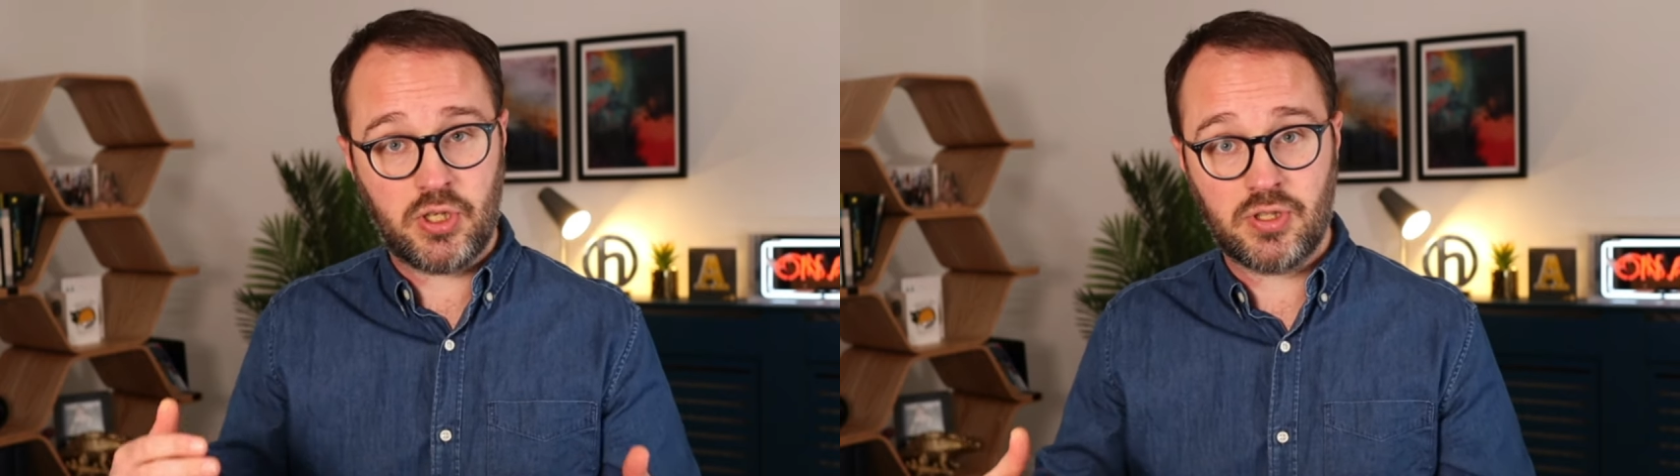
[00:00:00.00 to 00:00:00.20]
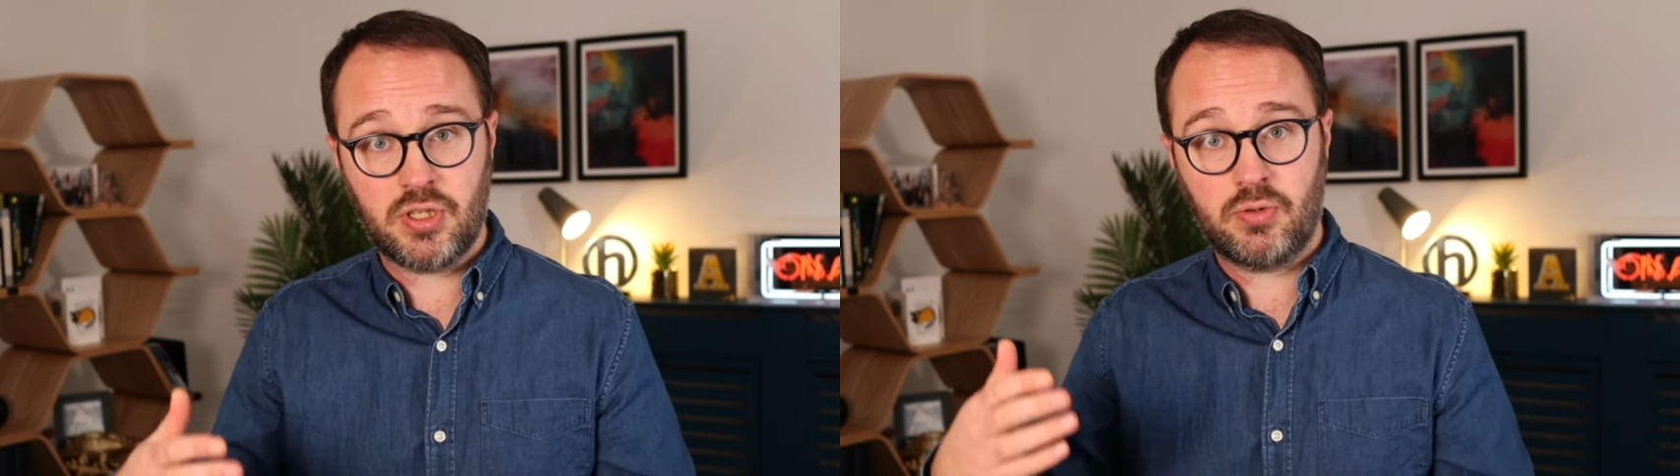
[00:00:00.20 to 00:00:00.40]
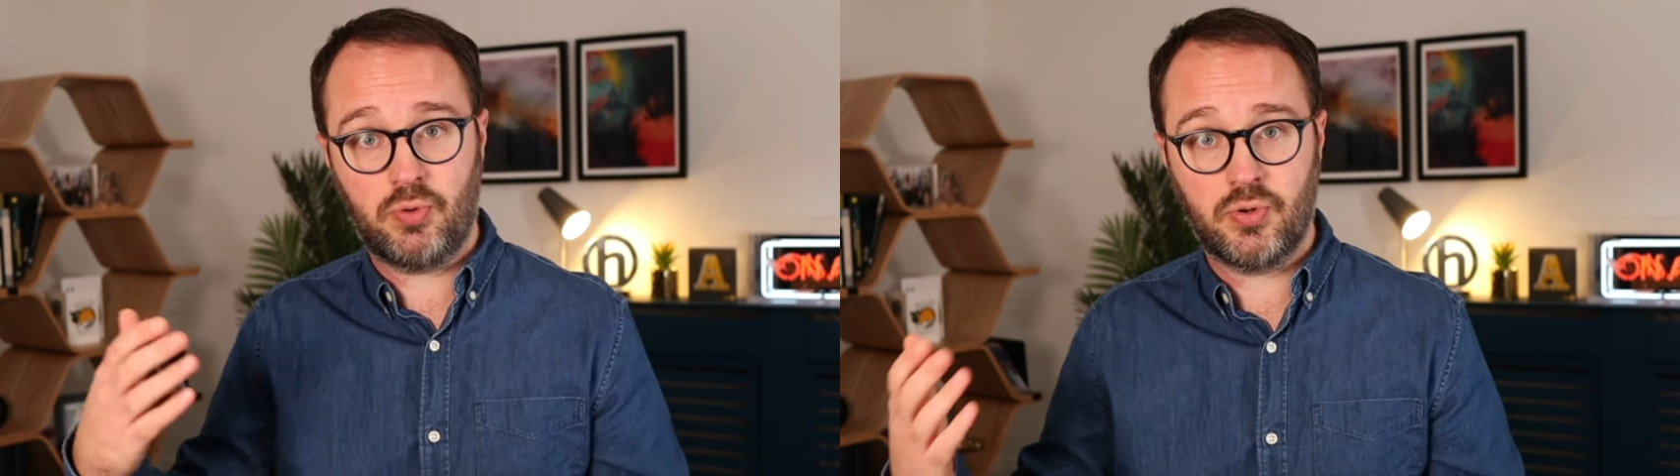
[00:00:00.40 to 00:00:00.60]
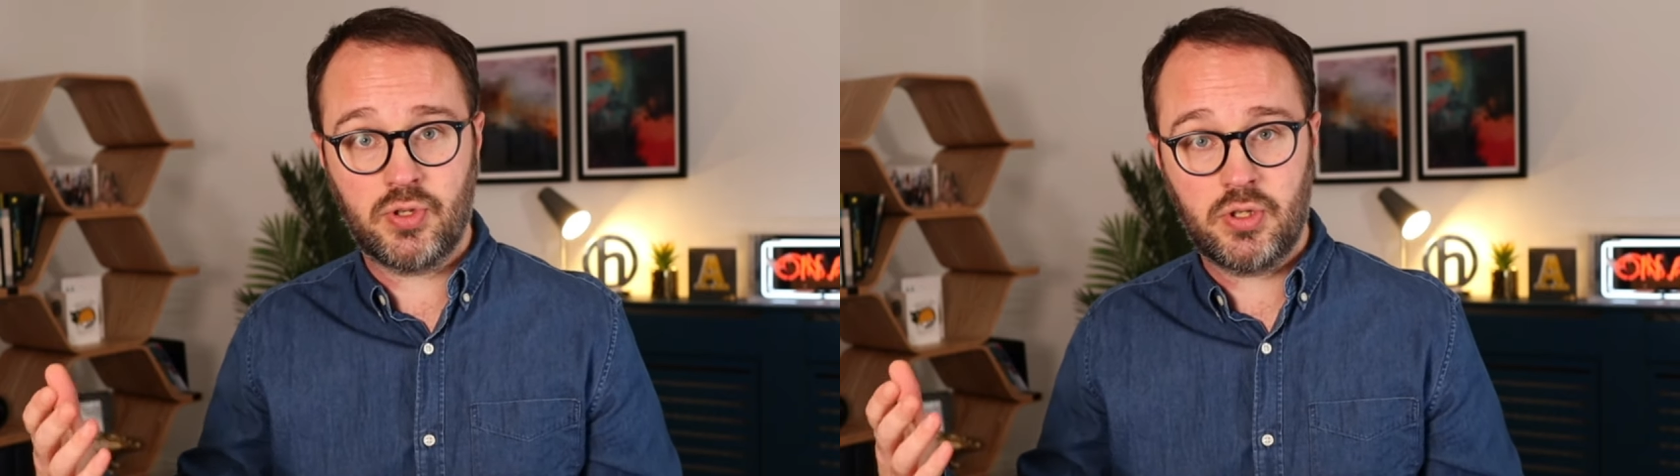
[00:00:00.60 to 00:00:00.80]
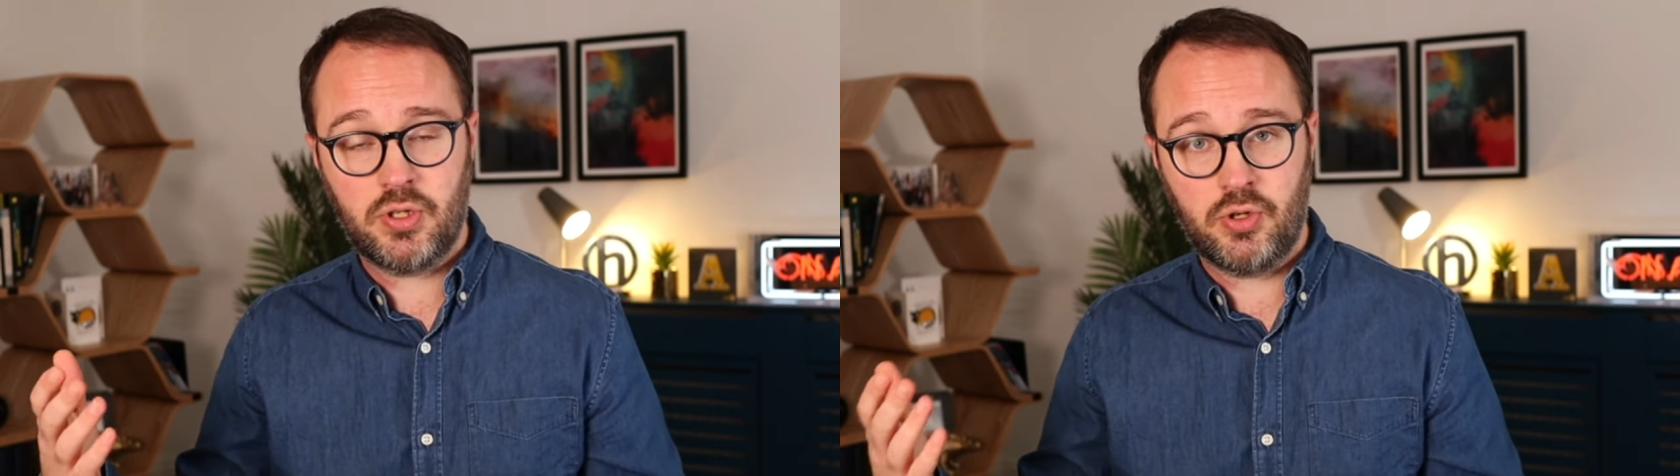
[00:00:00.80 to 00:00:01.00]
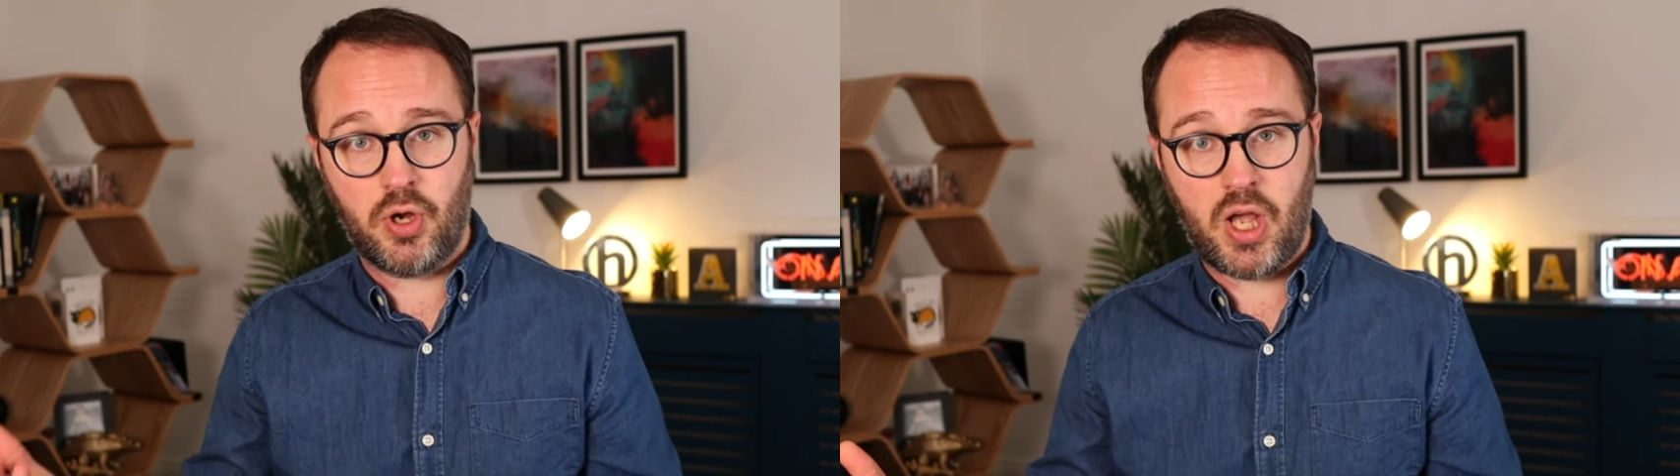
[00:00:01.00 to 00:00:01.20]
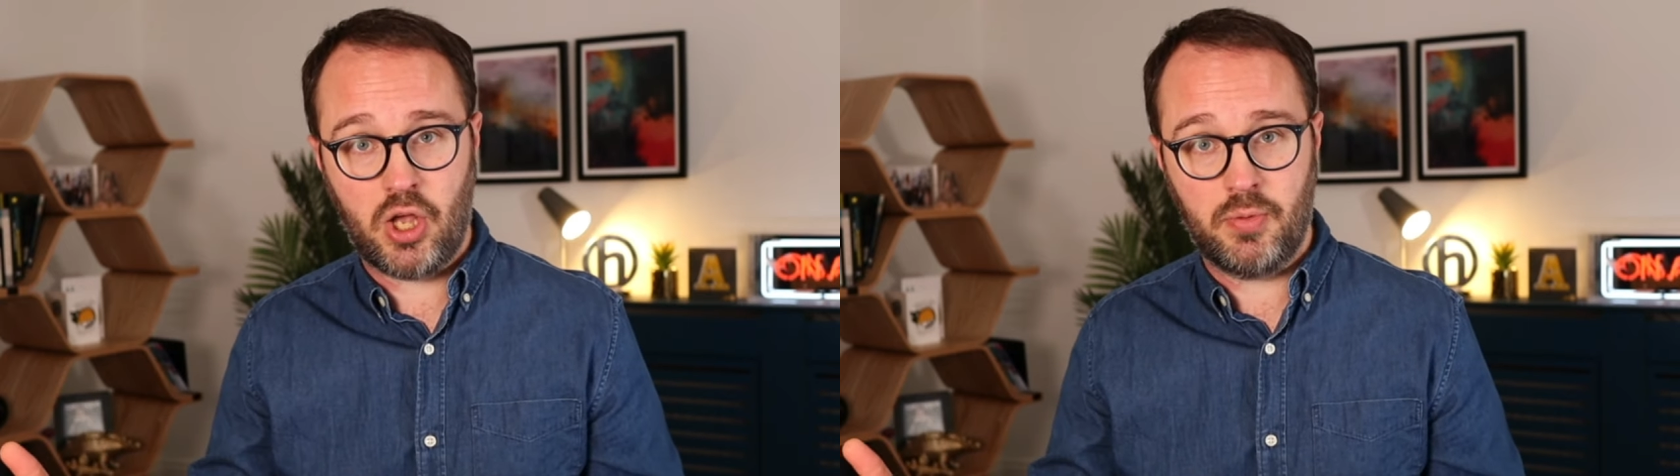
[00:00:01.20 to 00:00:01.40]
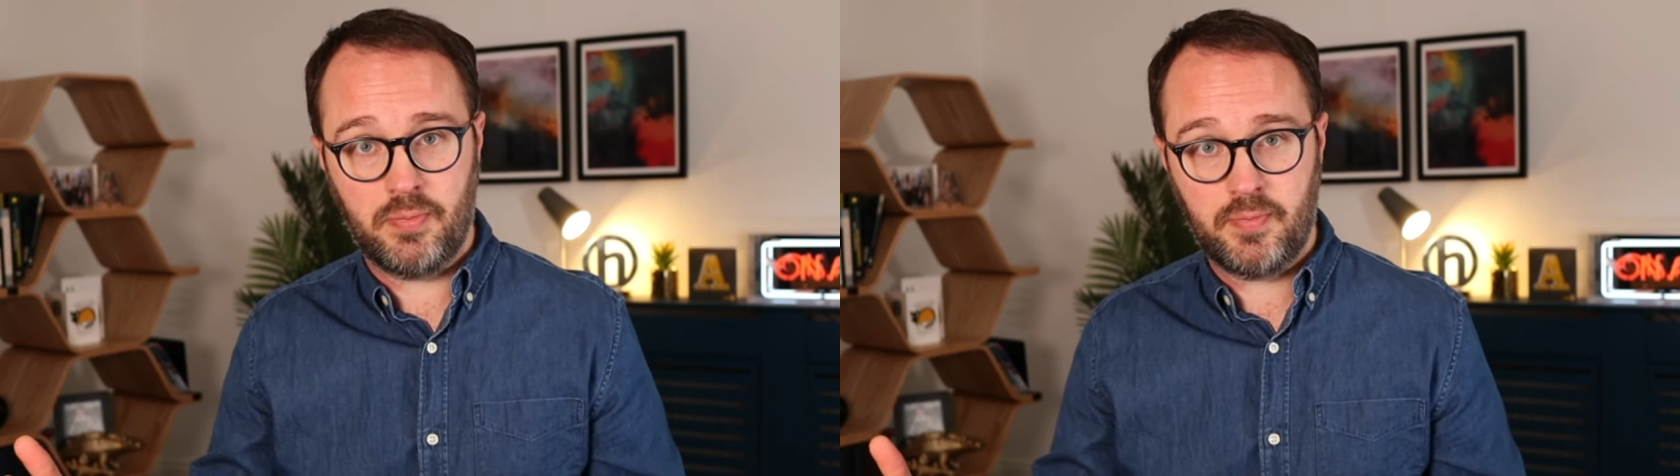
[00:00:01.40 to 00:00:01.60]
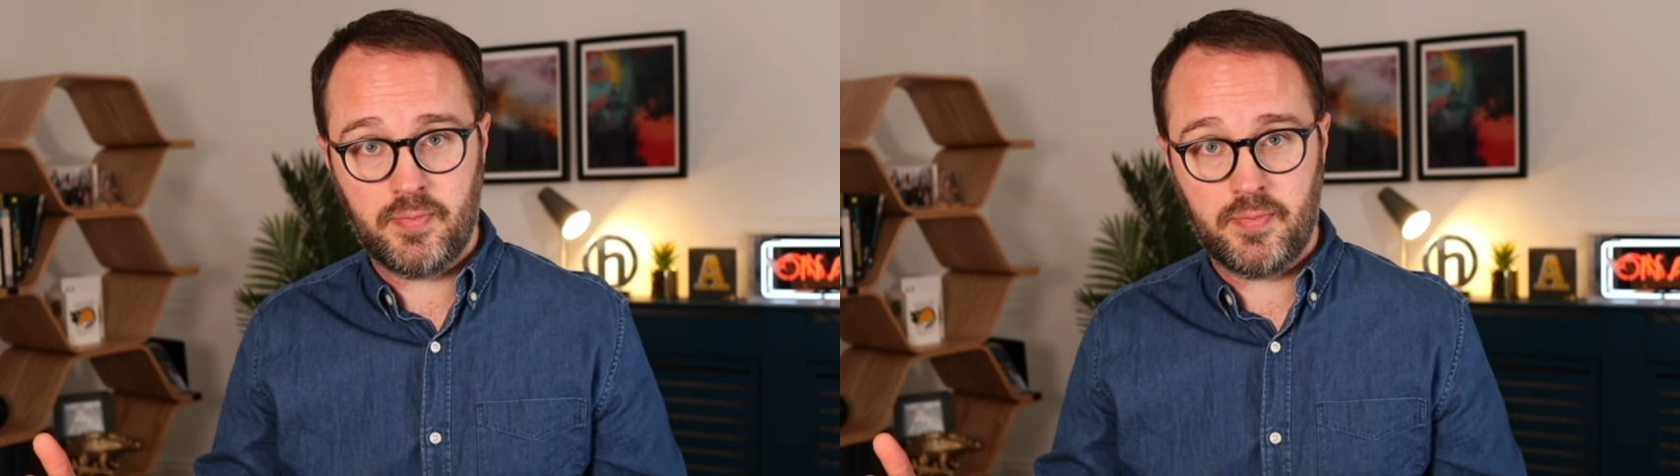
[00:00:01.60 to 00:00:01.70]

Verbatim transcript: use it toward your home,